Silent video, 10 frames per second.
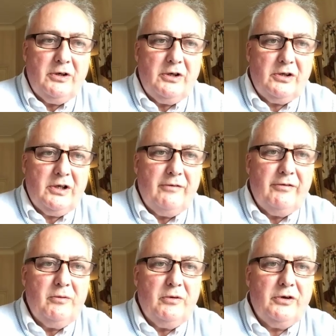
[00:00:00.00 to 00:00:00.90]
to
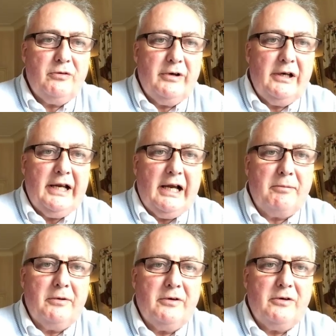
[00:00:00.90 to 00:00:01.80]
discover what had really
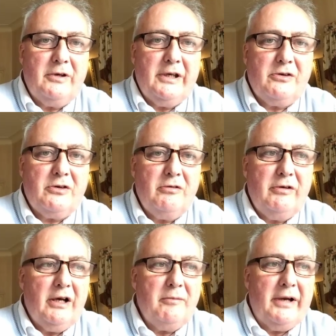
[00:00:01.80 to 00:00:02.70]
happened to these 2
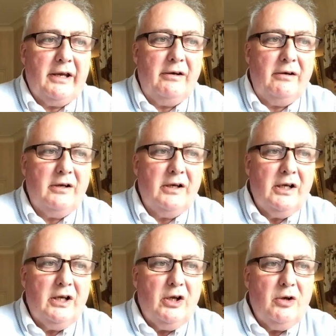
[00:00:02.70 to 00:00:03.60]
young men,
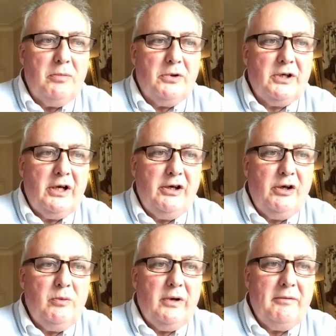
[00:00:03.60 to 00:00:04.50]
but I
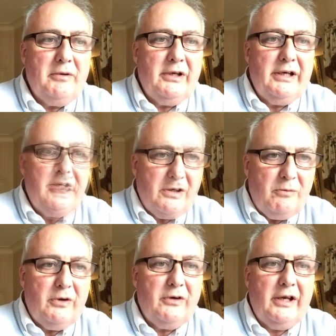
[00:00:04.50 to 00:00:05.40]
knew I would need
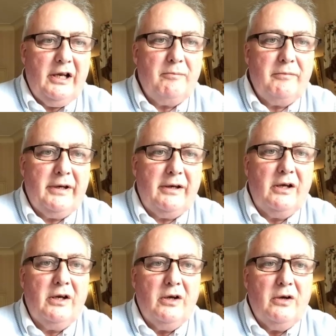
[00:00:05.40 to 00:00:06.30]
someone to help me
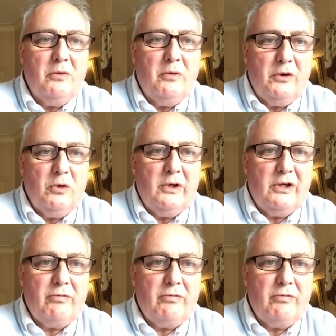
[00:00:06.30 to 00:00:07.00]
with all this